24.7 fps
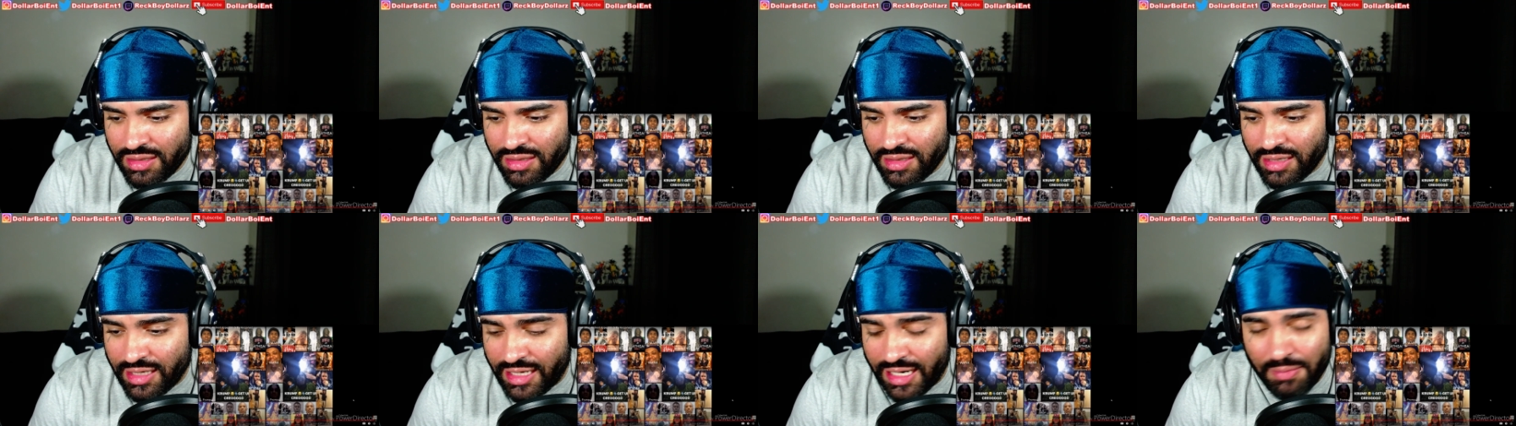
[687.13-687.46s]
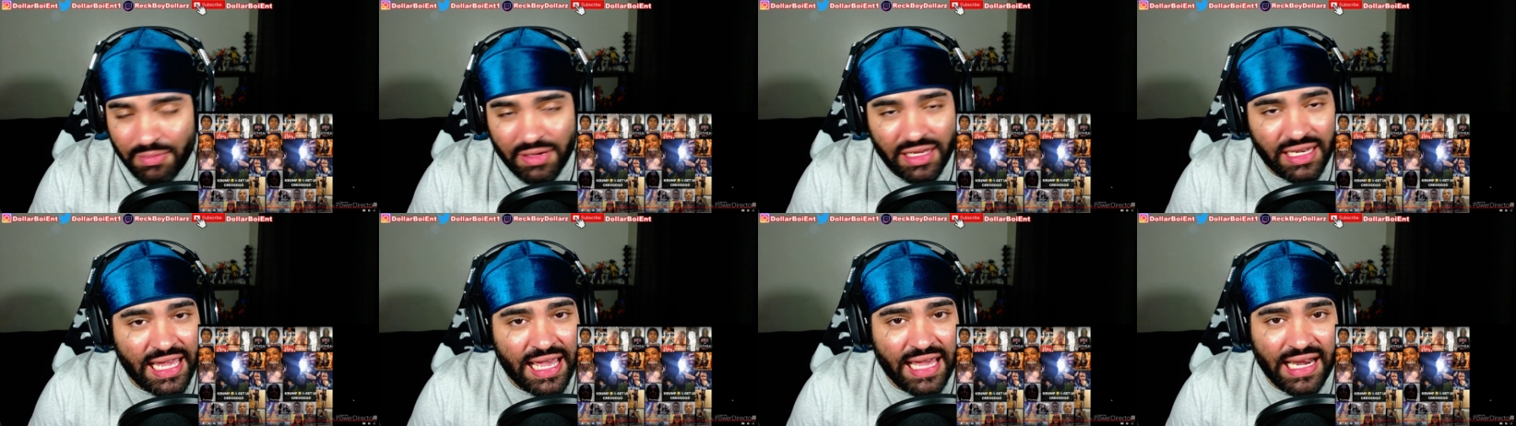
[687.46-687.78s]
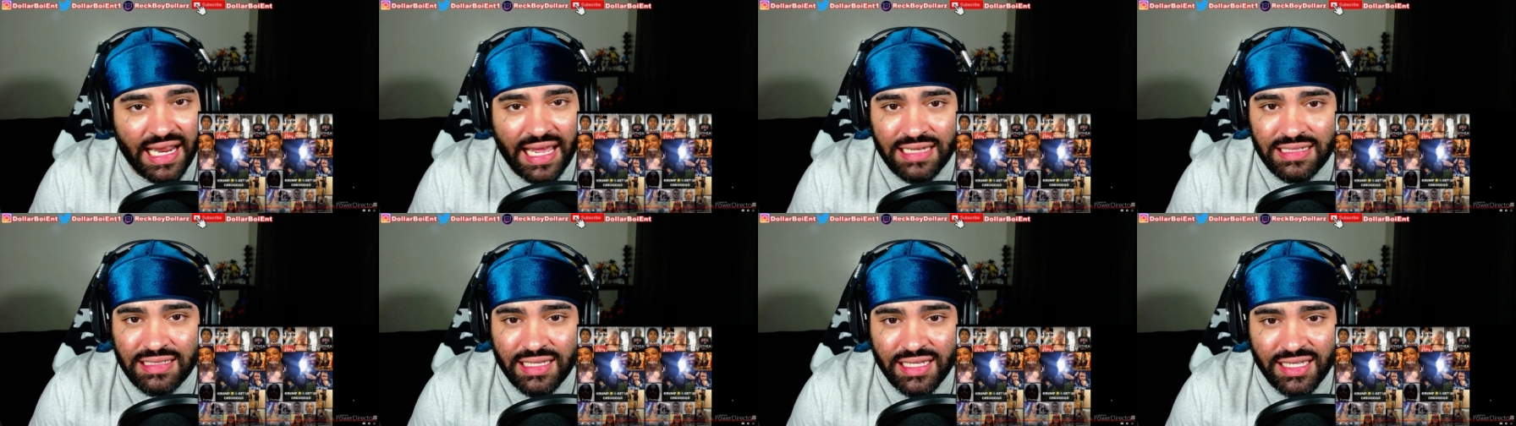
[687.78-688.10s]
And I'm glad
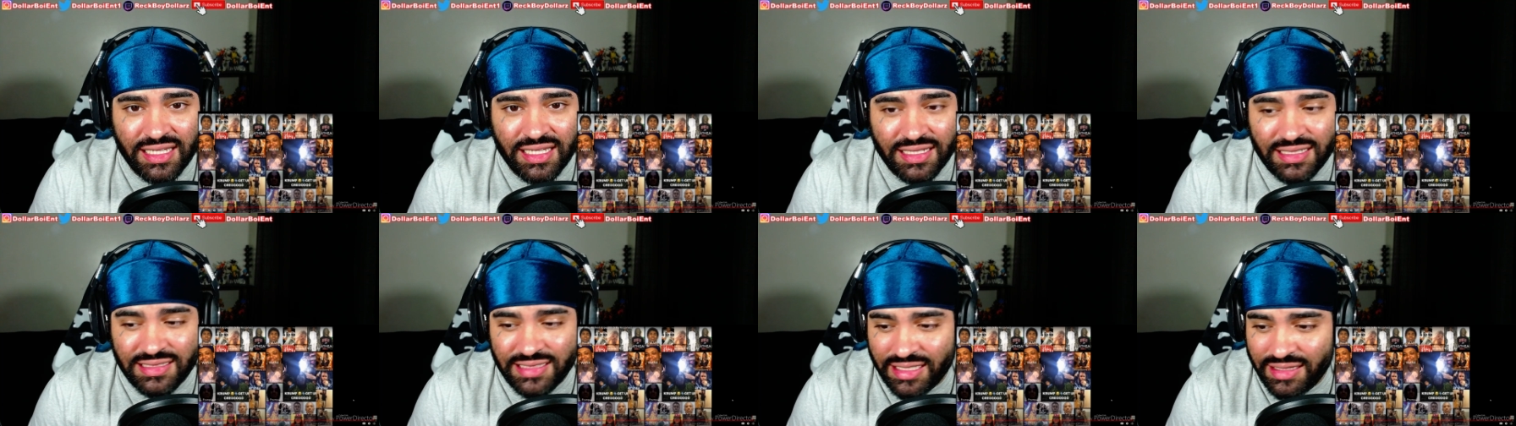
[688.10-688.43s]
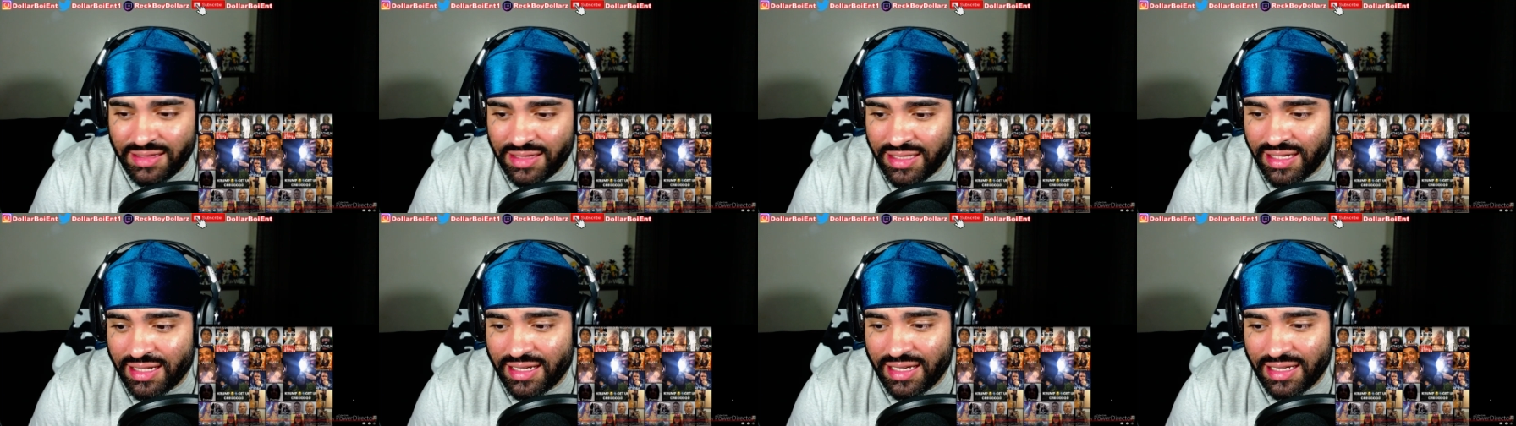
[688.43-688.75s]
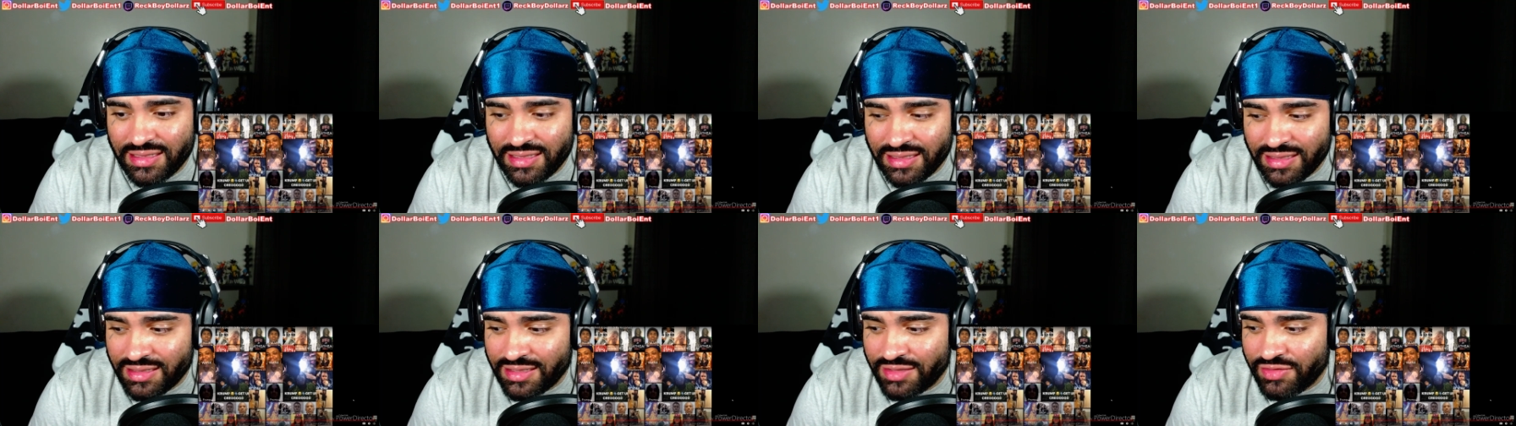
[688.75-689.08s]
I did, because I think I
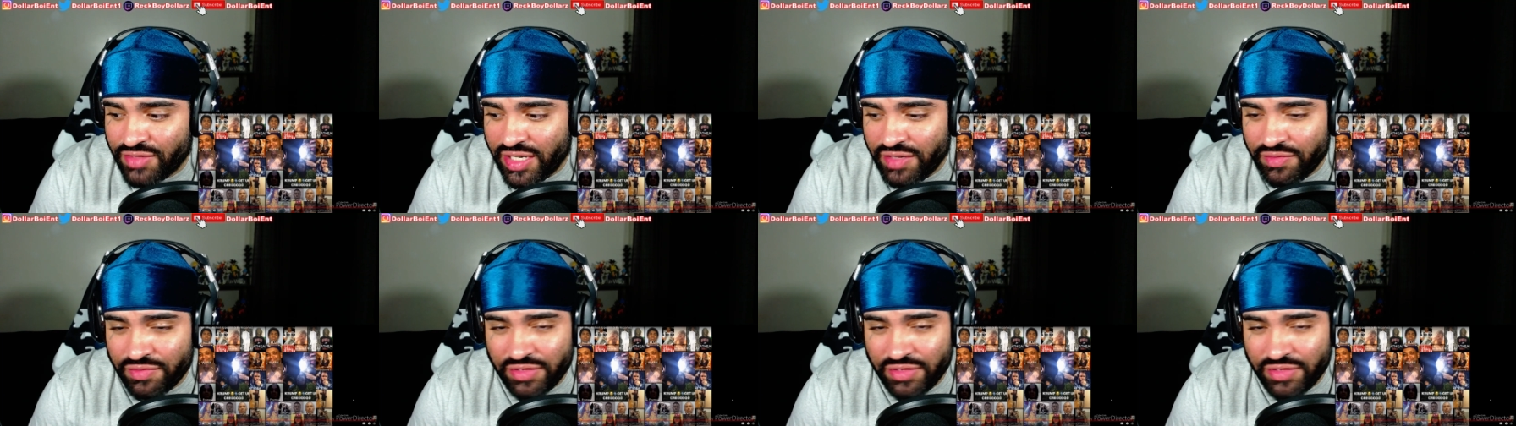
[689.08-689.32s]
did a great